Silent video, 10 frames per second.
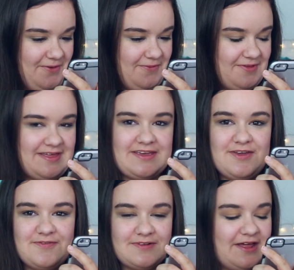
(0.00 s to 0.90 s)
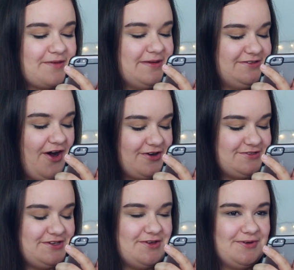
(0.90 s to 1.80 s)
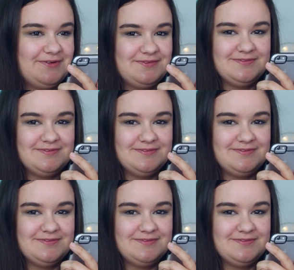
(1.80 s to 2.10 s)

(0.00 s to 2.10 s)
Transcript: Well, thank you for letting me talk to you.